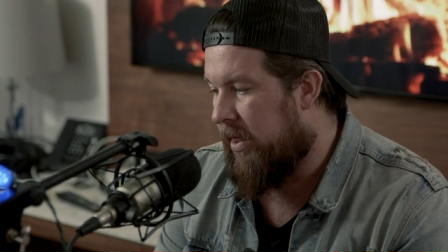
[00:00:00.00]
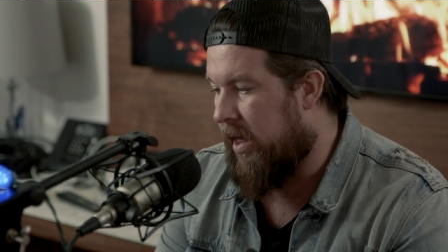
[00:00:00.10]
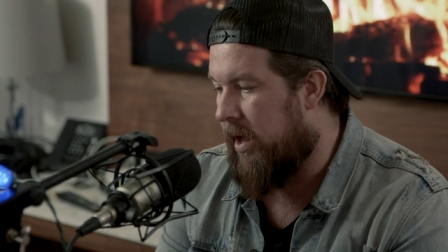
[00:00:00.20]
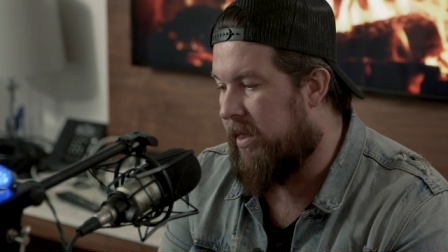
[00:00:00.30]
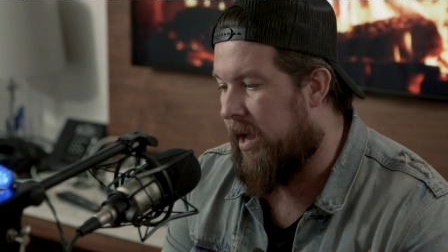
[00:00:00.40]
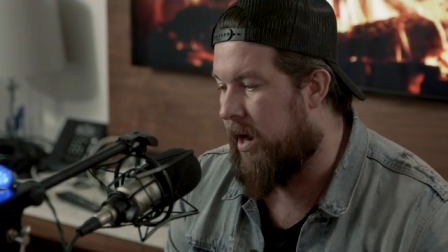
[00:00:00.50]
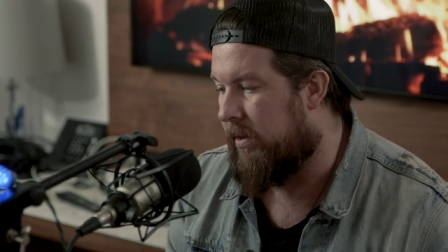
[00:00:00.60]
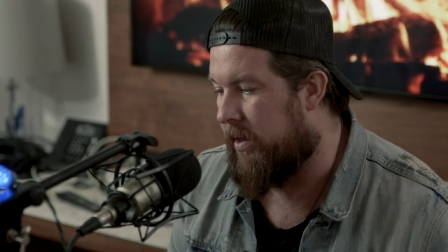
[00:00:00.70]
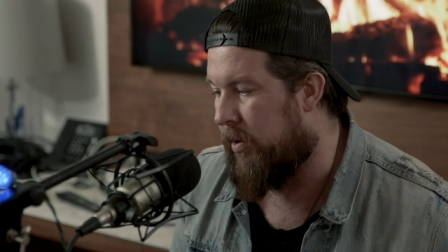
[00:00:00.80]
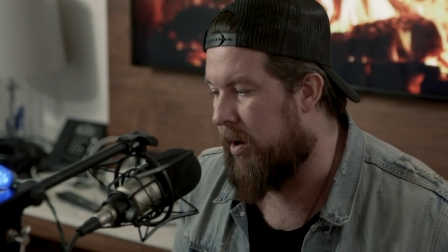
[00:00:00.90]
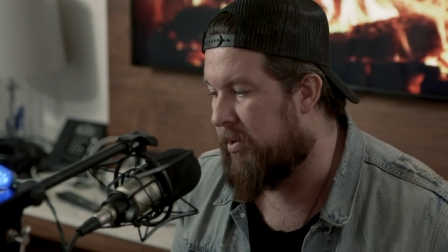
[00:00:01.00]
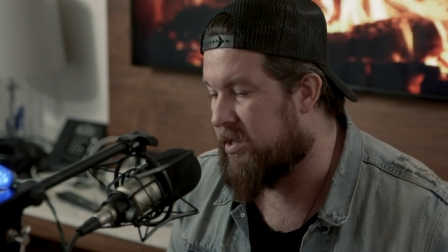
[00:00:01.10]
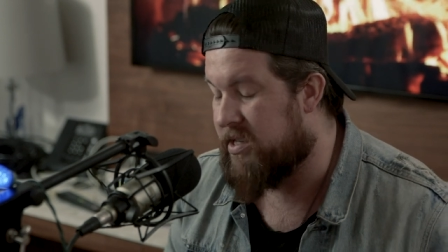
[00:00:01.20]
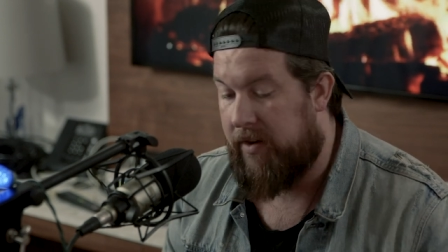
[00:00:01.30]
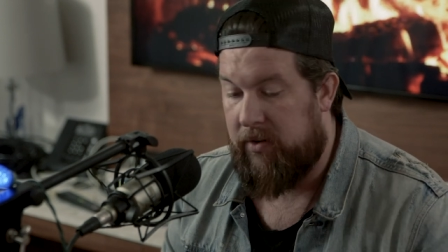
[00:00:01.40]
They, they, they were able to
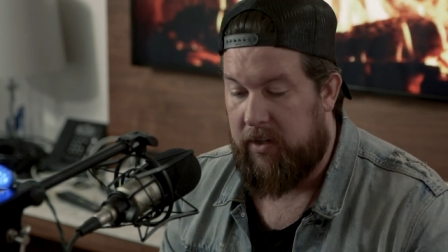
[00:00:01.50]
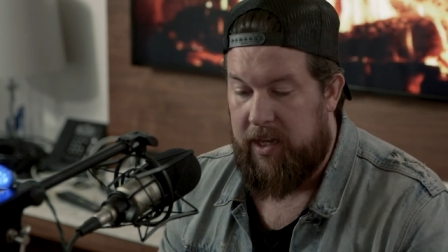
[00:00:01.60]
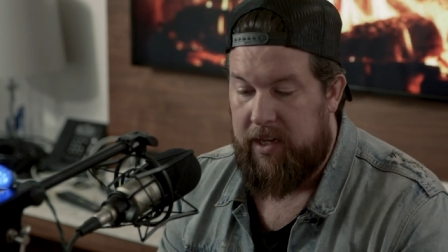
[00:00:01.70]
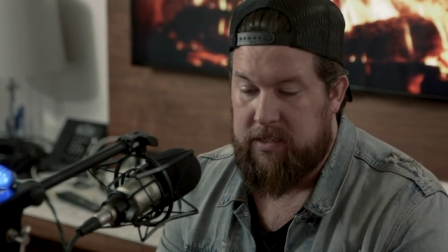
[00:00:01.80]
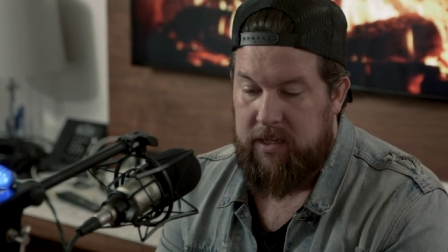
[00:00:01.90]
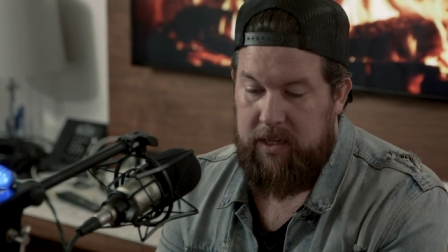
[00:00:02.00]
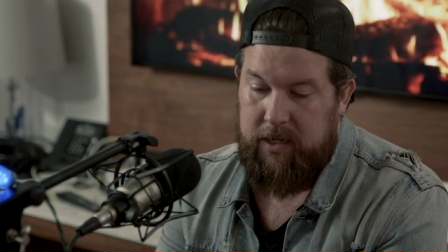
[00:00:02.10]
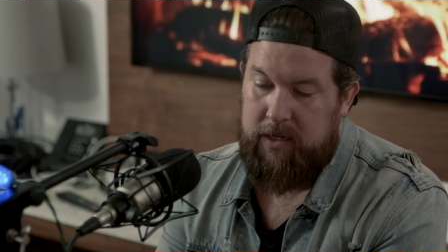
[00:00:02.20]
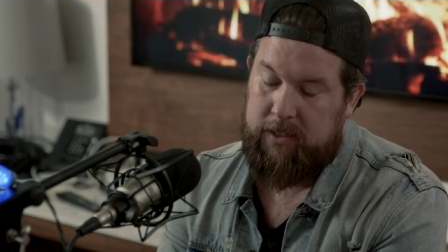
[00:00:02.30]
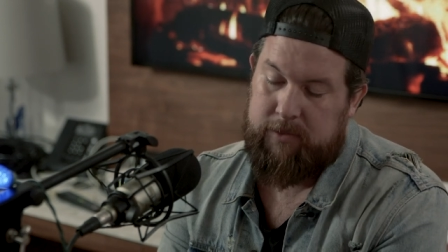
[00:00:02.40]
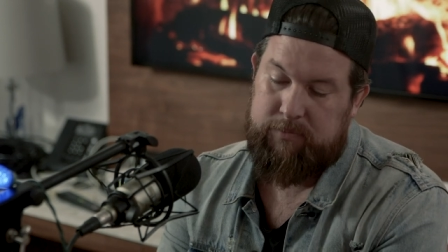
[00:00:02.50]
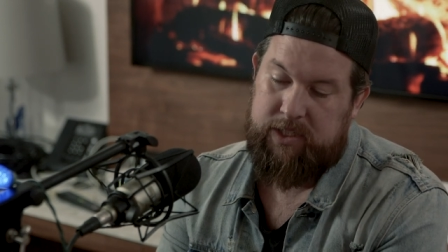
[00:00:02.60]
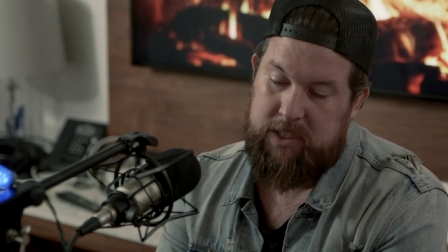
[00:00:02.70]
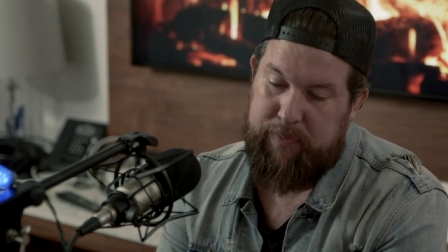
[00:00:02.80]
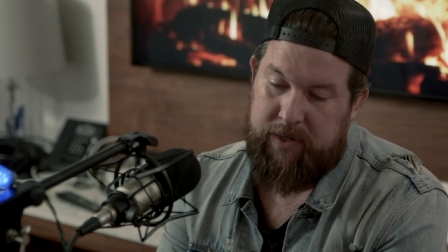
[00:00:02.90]
save her legs, and um,
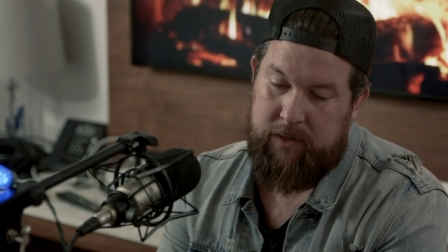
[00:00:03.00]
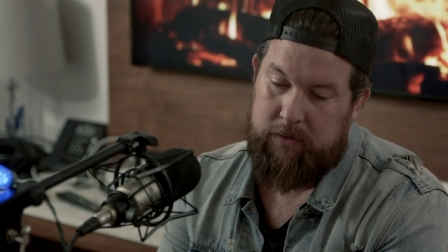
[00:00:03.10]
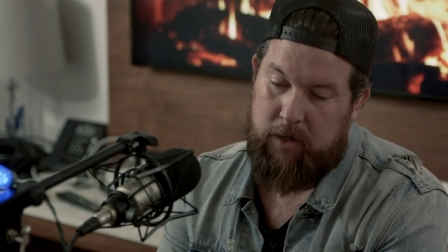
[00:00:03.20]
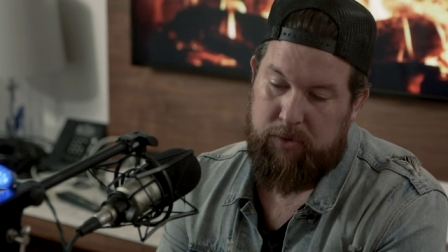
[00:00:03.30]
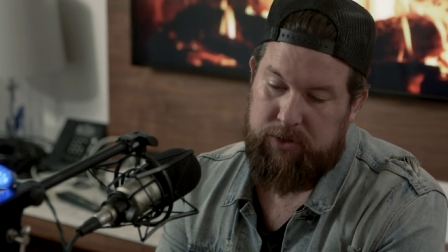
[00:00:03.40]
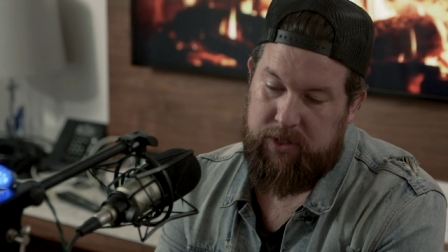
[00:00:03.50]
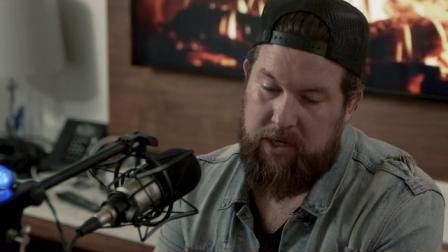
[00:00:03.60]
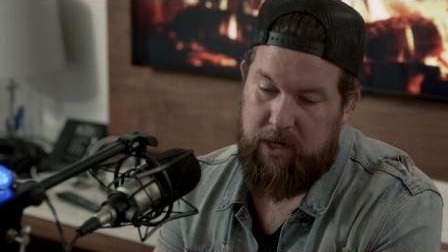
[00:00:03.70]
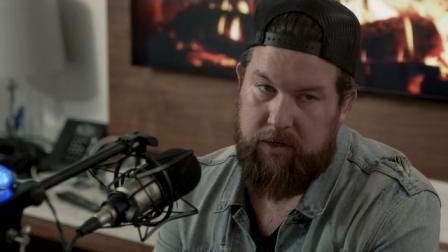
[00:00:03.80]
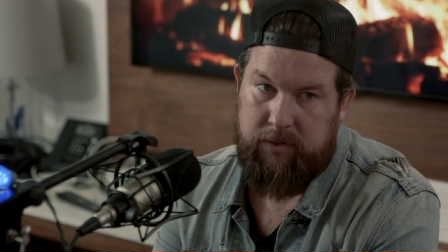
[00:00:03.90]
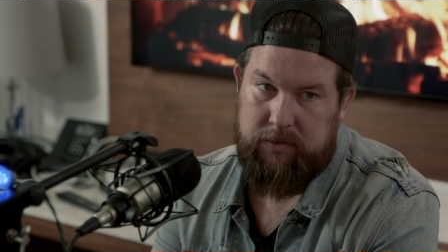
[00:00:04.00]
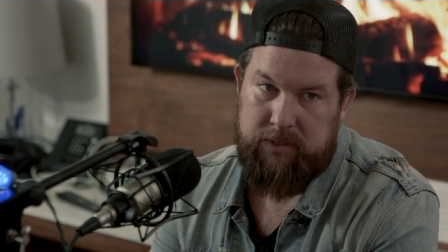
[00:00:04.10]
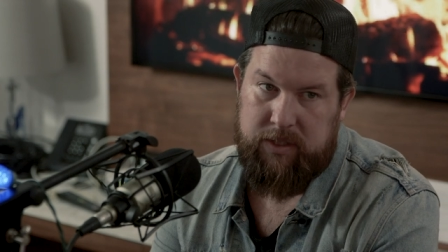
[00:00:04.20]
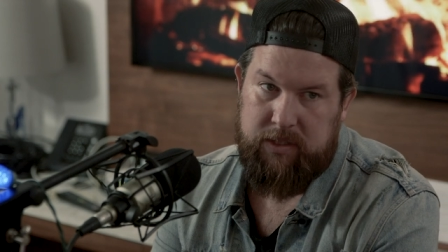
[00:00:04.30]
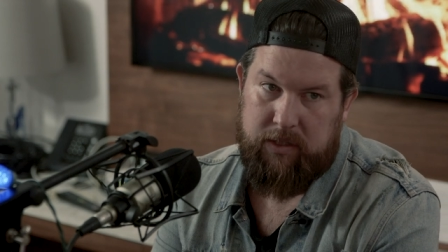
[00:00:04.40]
she spent almost a year
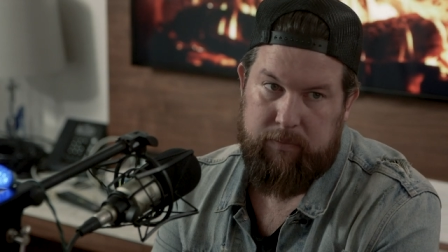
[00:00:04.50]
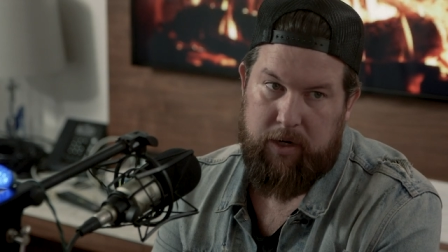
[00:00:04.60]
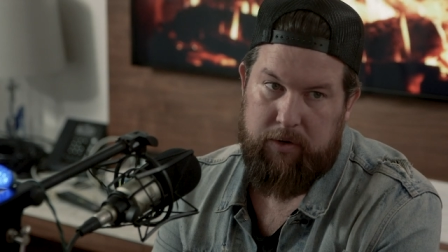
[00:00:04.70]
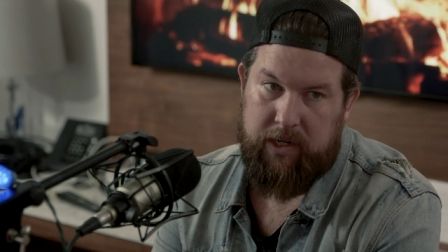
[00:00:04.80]
just in burn